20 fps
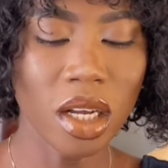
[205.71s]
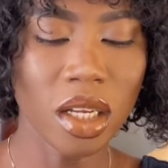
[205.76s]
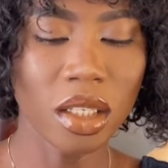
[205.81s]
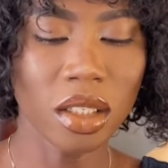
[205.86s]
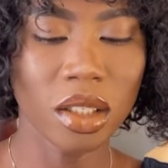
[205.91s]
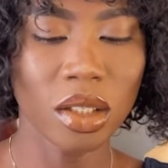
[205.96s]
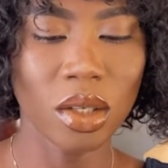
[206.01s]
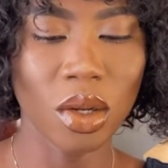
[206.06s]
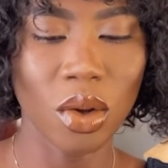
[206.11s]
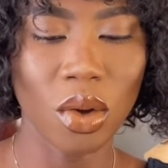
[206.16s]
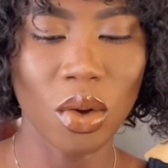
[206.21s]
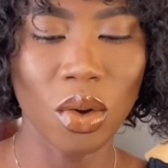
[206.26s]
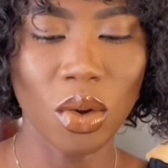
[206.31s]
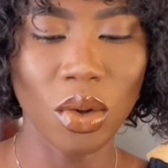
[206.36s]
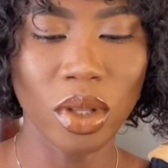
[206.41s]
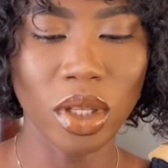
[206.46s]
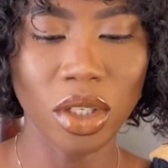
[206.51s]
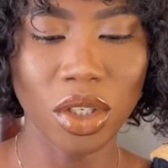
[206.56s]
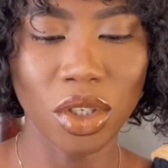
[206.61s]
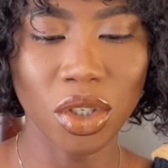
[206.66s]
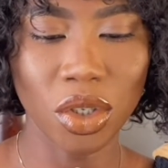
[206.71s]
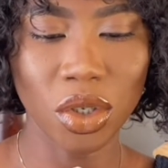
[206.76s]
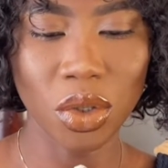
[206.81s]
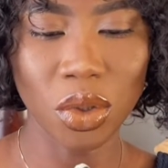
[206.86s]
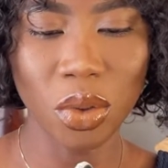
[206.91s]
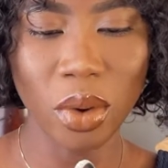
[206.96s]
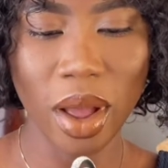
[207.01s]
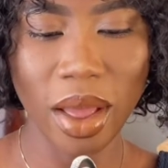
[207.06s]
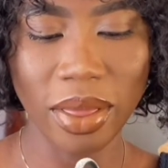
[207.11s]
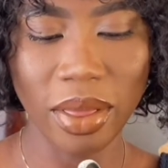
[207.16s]
So the
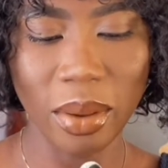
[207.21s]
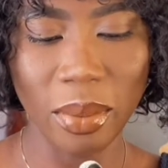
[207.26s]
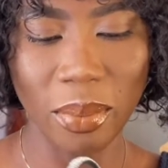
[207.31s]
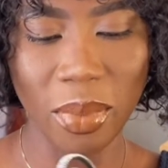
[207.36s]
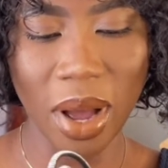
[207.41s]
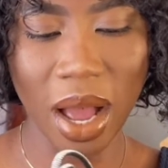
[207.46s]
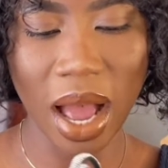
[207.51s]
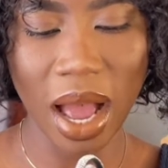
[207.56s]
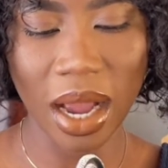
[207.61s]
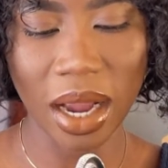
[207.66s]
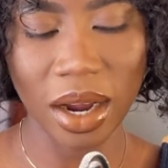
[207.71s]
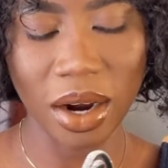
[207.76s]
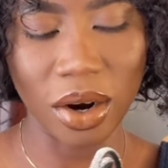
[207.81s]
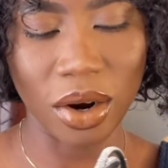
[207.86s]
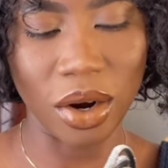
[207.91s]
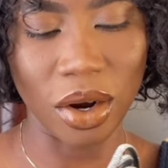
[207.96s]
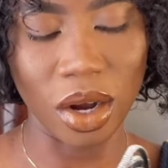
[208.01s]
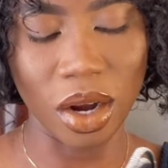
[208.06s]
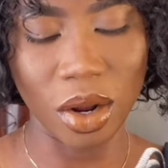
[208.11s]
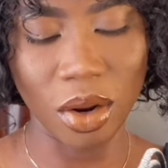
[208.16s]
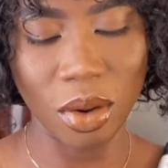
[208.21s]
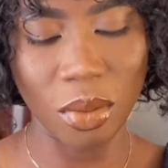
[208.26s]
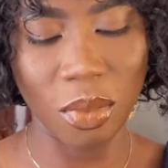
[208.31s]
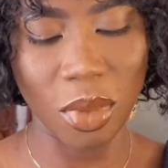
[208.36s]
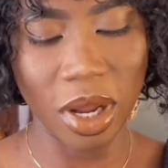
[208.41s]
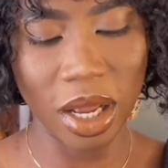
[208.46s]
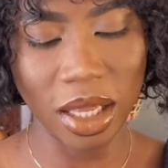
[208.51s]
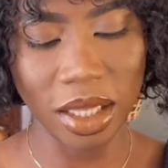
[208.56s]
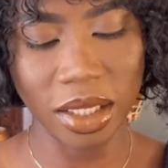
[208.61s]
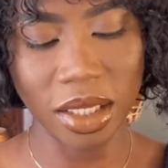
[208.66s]
shoe and the bag are a little
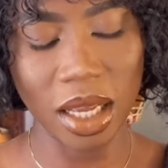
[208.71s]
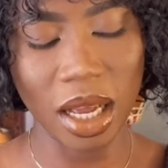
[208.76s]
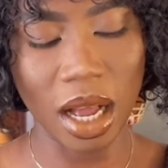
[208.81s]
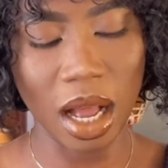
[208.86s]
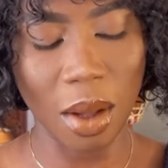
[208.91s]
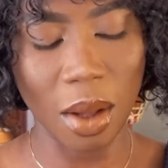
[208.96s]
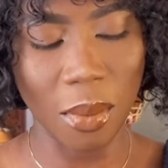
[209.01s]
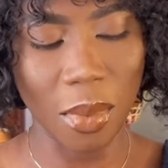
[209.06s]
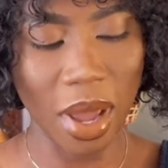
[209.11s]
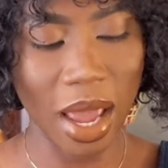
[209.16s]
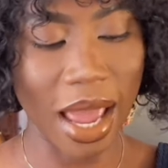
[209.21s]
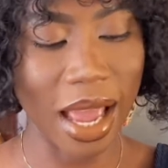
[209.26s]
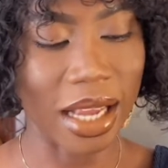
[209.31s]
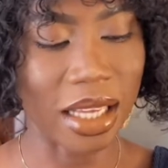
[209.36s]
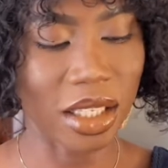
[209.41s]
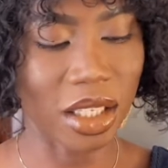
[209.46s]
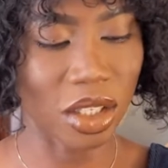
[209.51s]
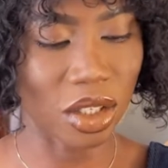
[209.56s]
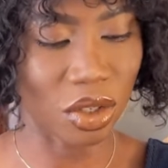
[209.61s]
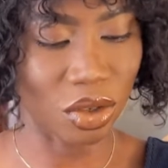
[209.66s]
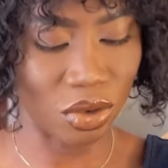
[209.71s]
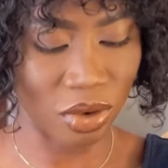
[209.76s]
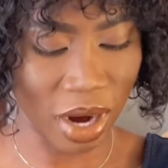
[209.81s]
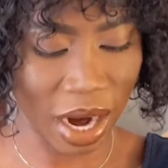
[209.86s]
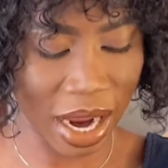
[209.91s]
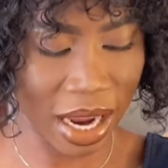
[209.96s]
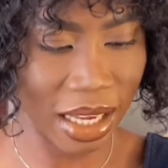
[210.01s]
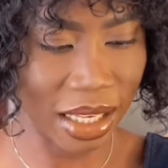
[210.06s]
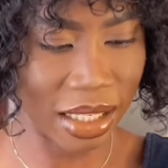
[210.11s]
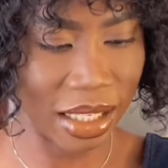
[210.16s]
bit
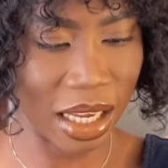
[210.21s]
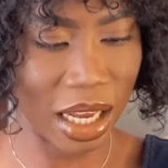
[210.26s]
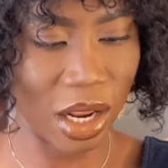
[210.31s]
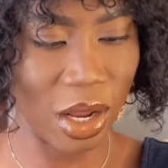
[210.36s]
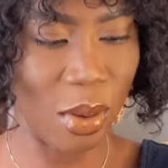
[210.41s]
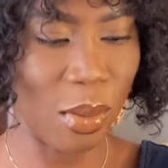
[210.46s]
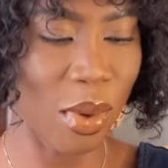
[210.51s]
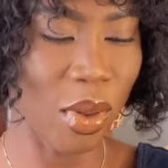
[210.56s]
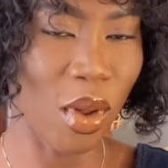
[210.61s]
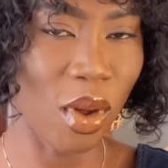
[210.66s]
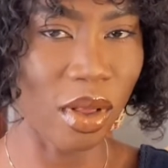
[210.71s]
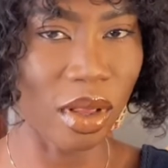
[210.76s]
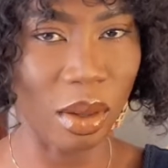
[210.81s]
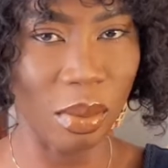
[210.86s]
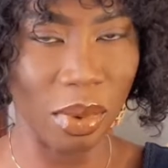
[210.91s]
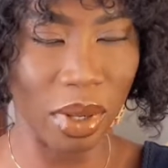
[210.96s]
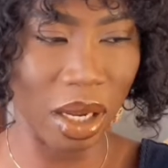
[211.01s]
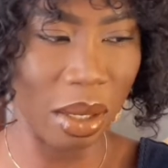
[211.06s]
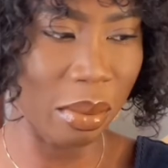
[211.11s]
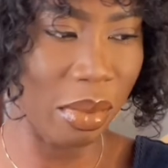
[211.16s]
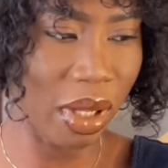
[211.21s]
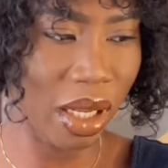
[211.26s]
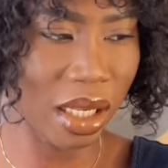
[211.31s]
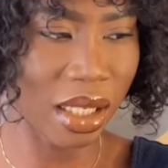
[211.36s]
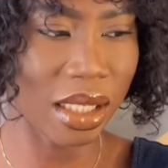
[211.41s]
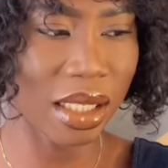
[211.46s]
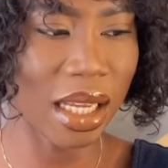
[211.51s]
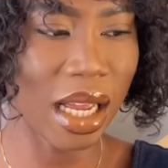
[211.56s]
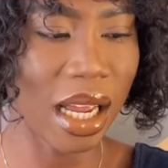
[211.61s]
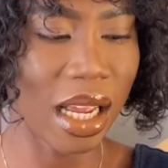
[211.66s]
accessorized. They're a little bit on the bling
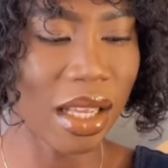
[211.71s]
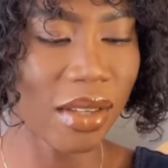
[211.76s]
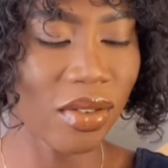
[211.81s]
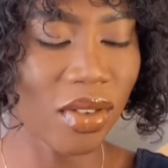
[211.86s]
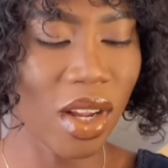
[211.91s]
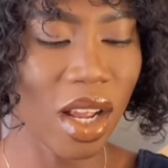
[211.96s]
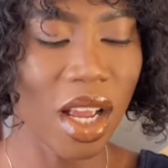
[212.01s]
side.